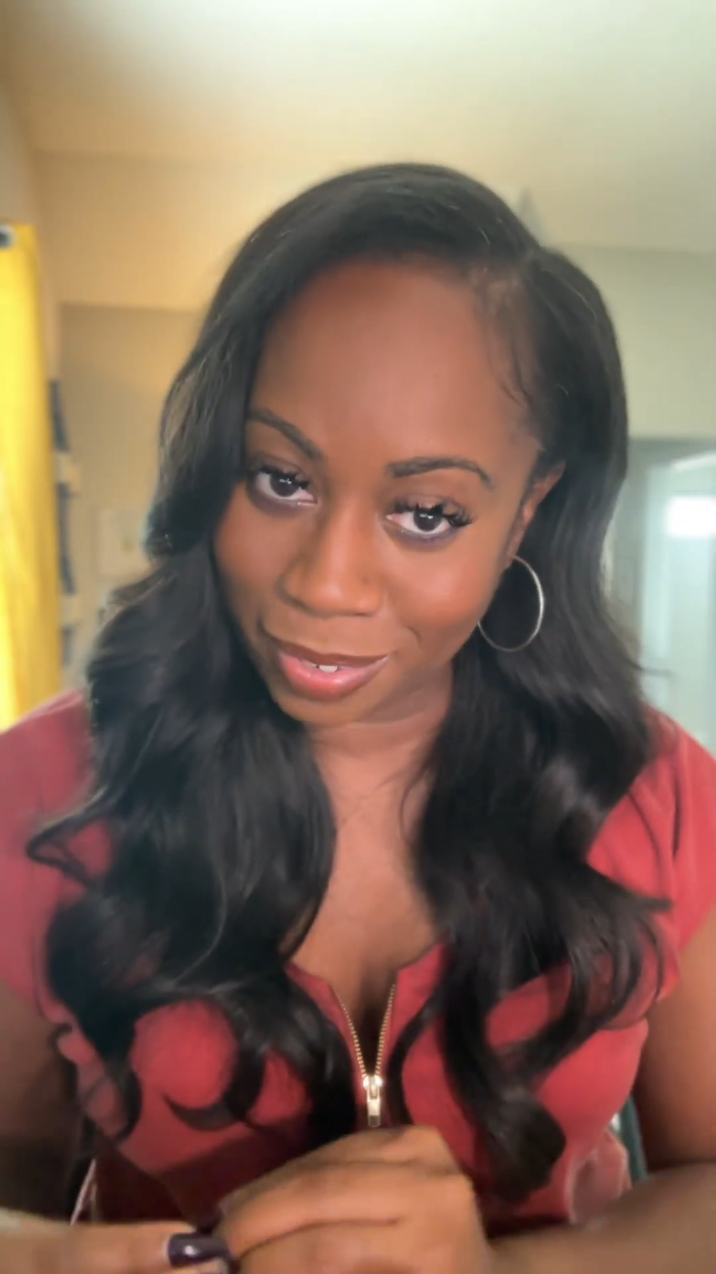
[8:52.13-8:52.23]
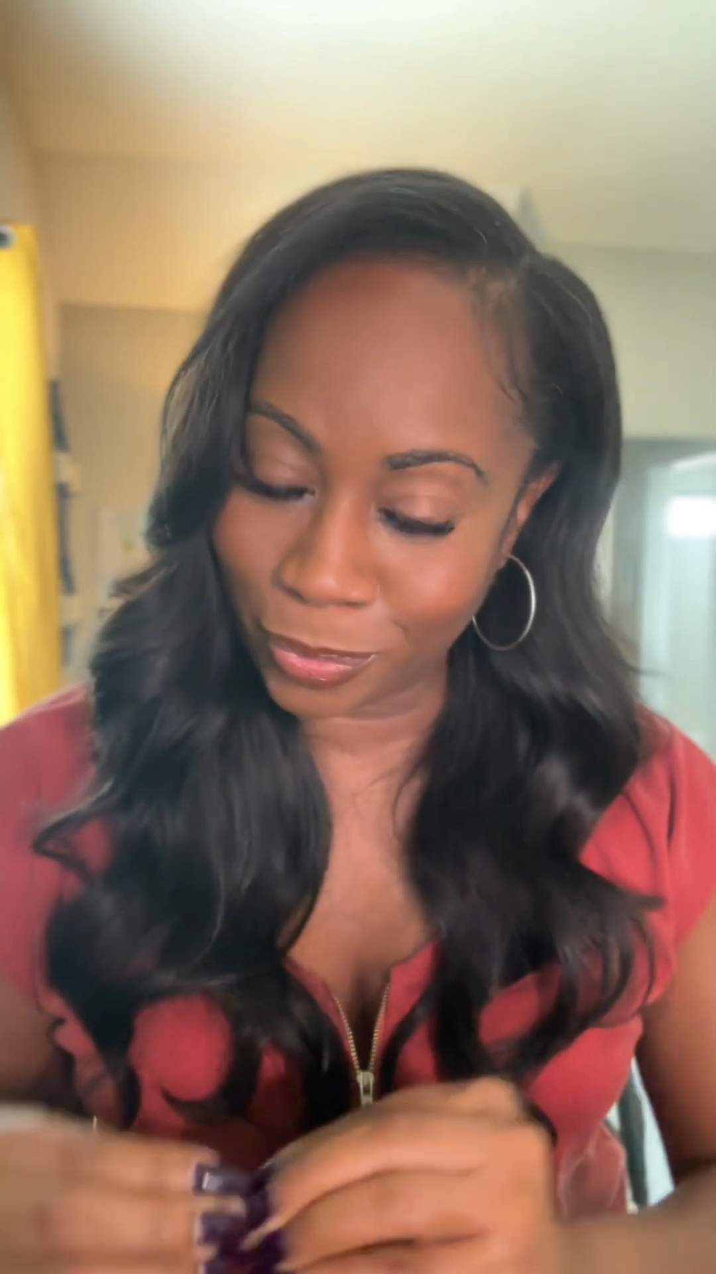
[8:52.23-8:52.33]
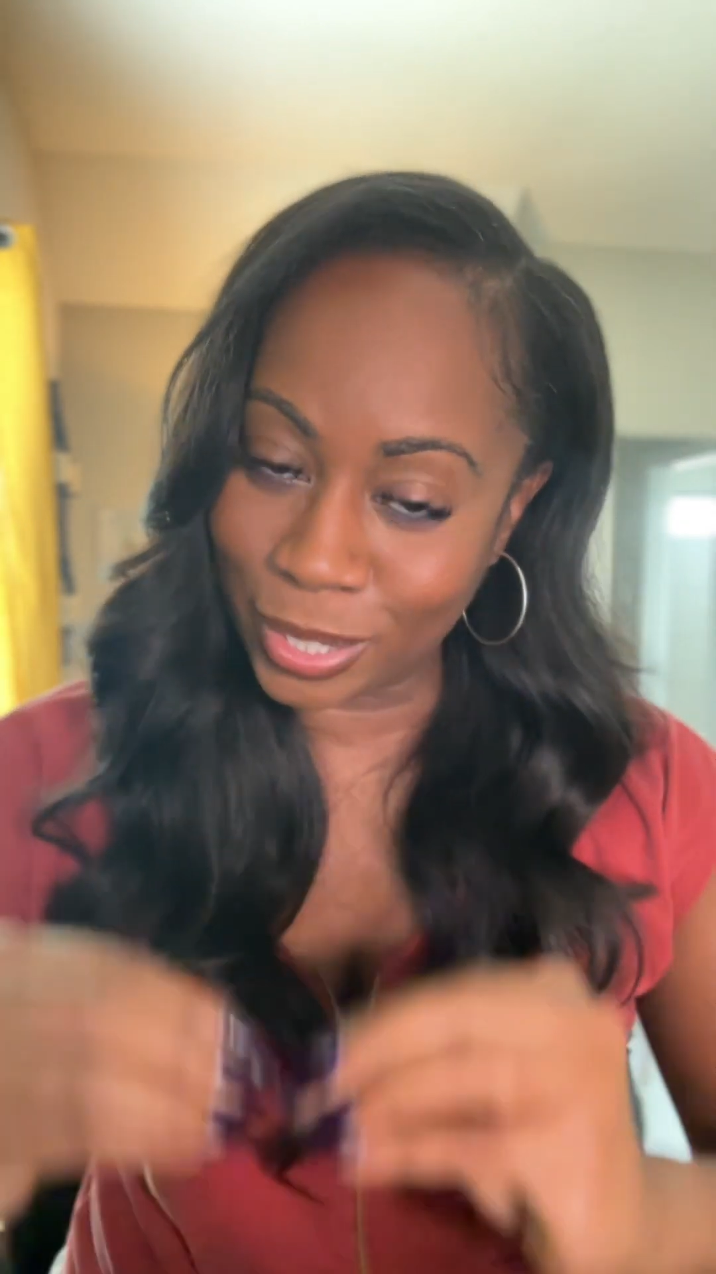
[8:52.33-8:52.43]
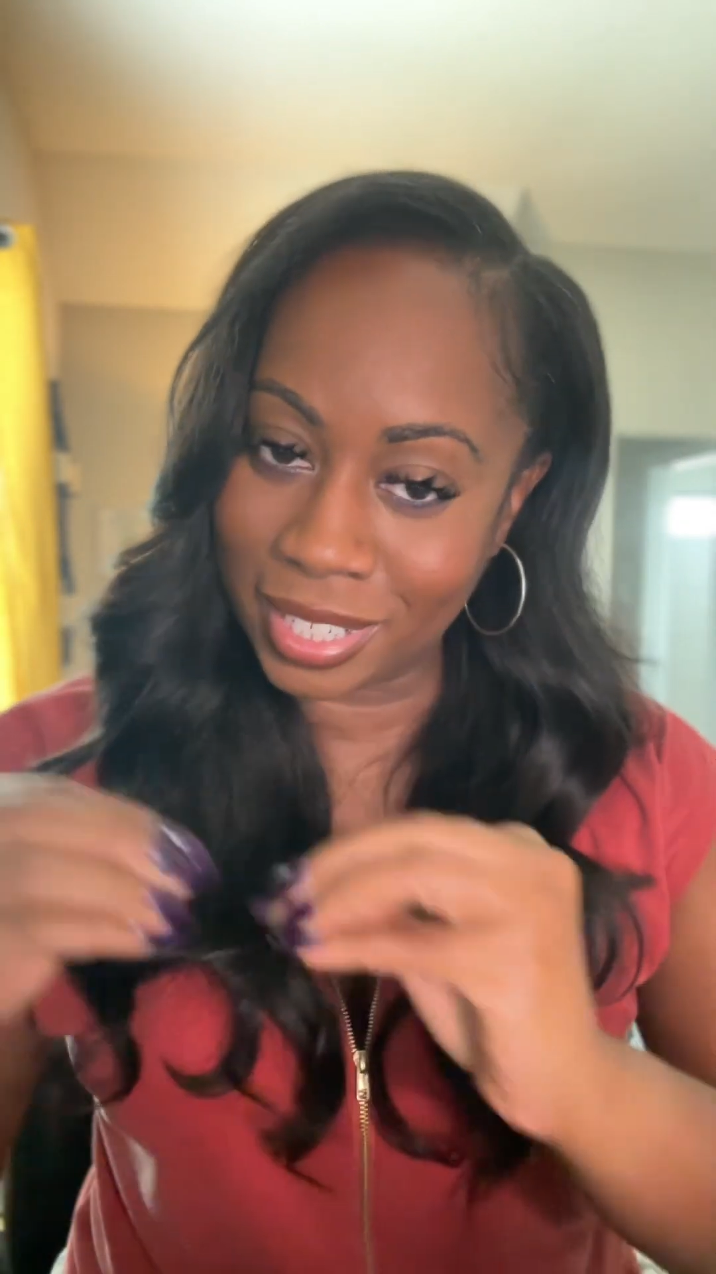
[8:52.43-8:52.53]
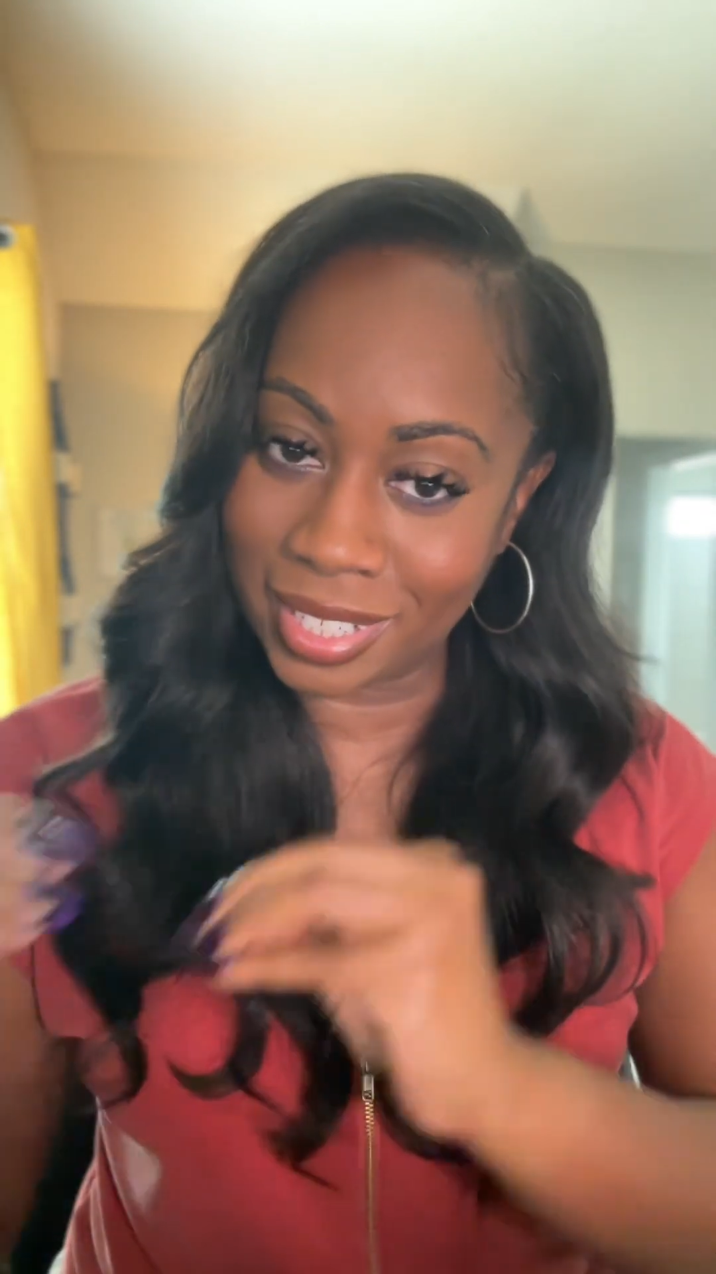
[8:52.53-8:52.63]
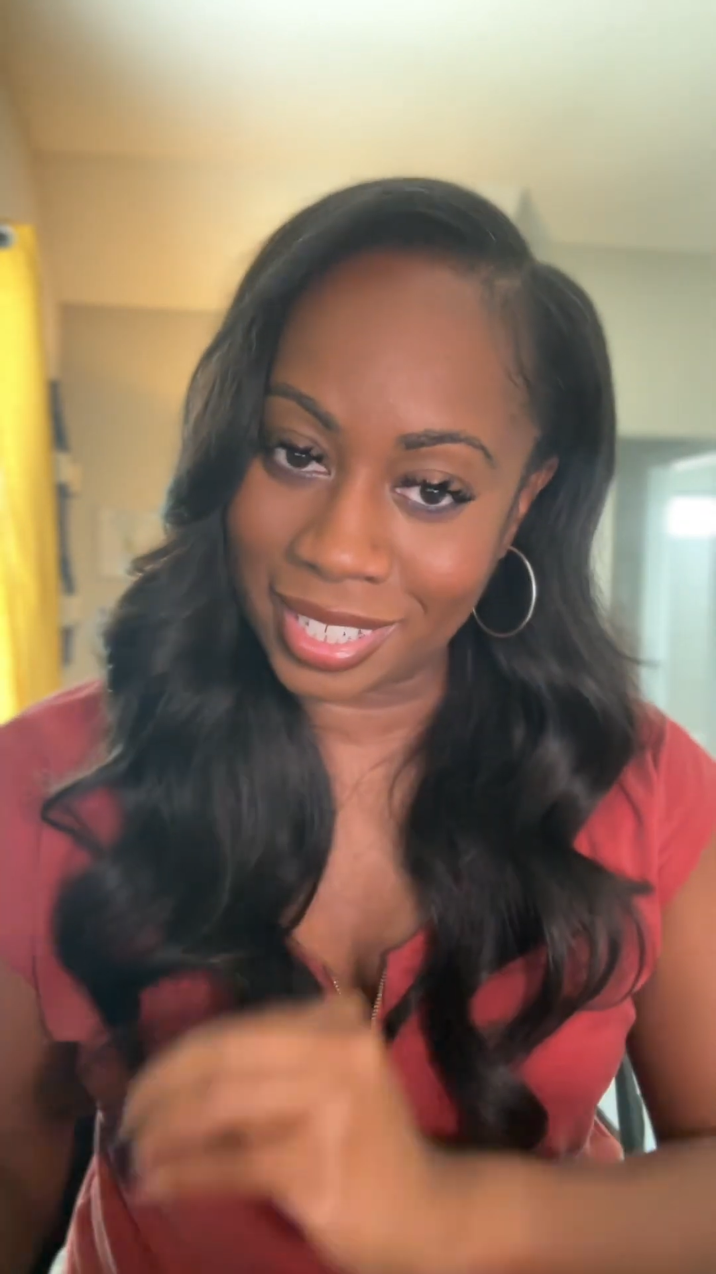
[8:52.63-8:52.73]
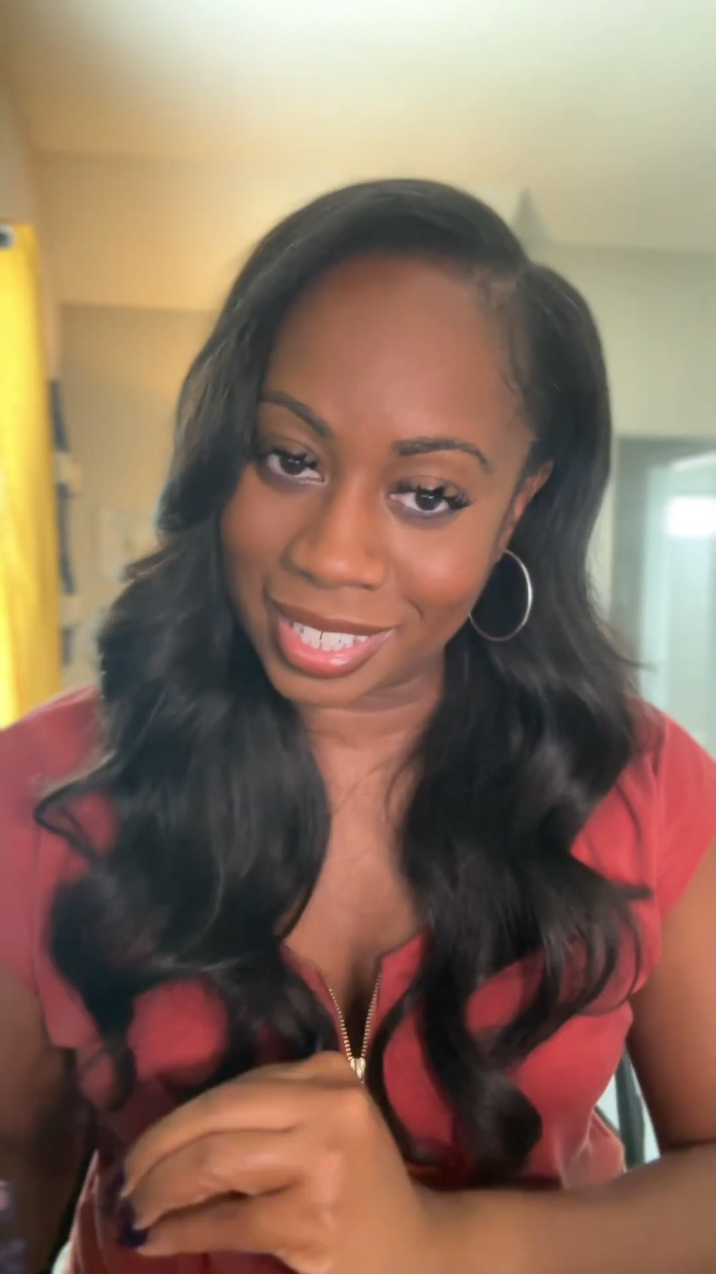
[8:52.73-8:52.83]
for 60